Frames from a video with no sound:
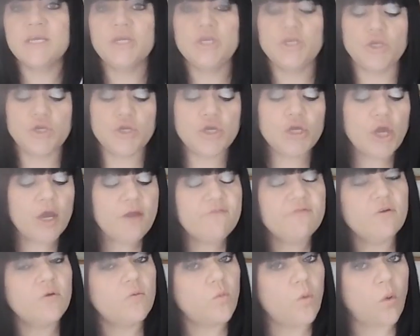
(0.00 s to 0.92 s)
you can go
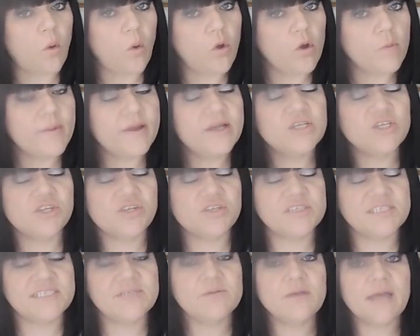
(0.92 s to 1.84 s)
for a walk, because you
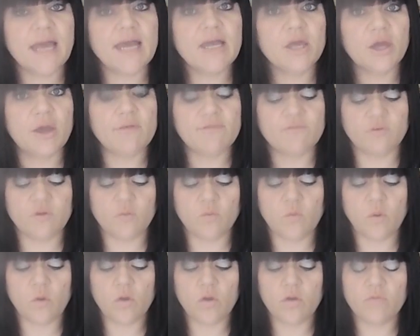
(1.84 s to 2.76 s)
still can go for a
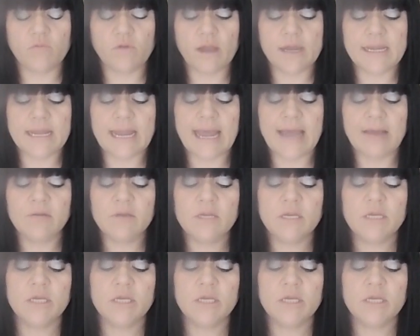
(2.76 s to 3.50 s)
walk right now.